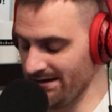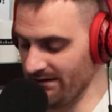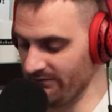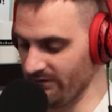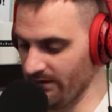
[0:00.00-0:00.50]

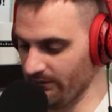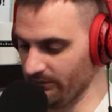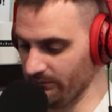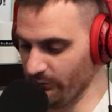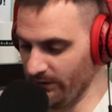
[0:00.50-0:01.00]
If the
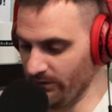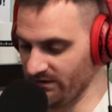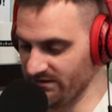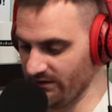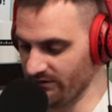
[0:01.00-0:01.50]
white
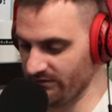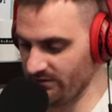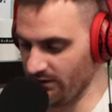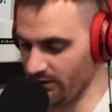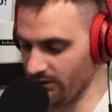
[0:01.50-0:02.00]
blood cells
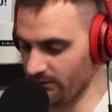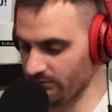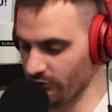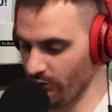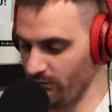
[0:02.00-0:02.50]
are
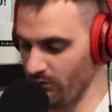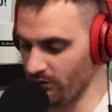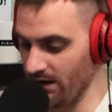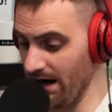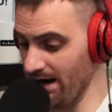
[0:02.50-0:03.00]
normal
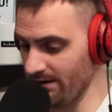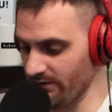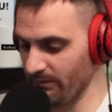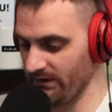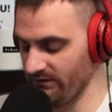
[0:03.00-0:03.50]
or high, or
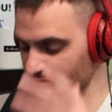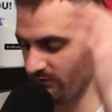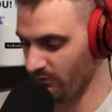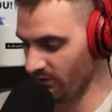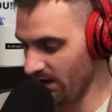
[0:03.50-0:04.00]
the platelets are
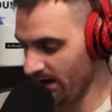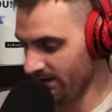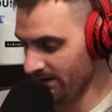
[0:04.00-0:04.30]
normal or high,